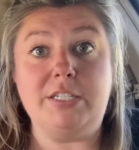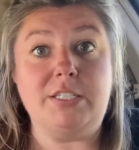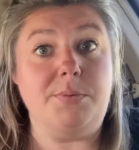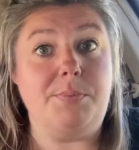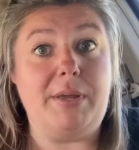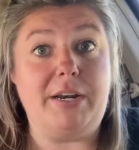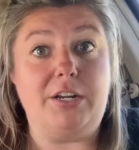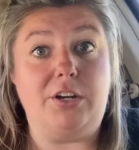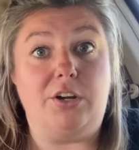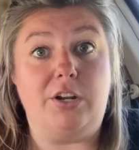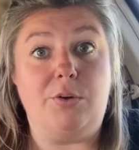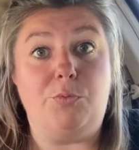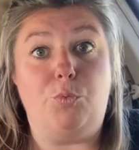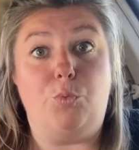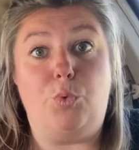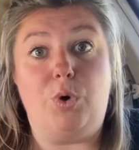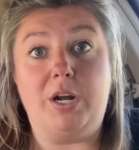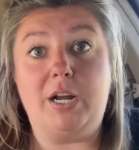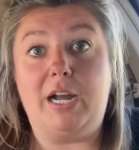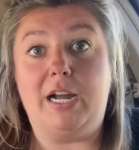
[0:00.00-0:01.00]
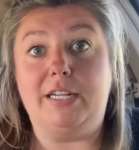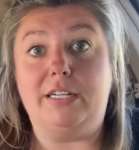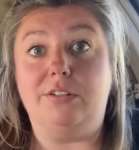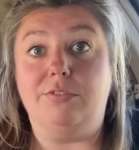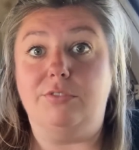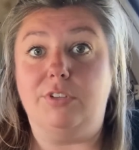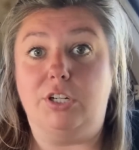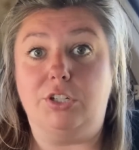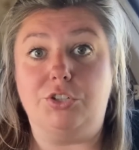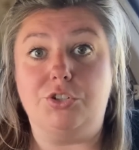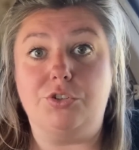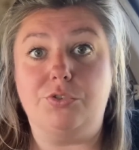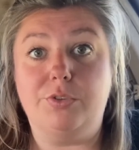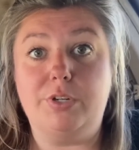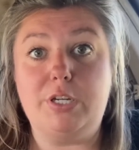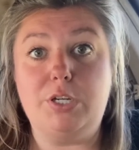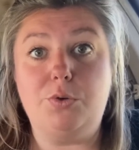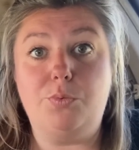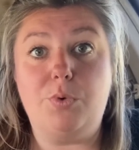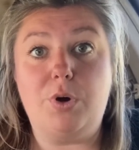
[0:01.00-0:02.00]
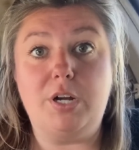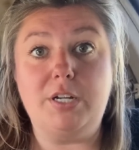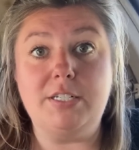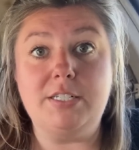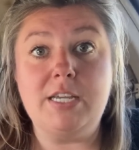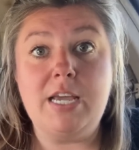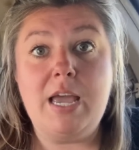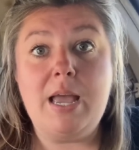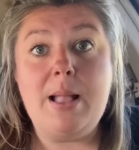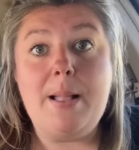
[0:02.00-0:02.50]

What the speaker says: depending on what kind of luxury you want.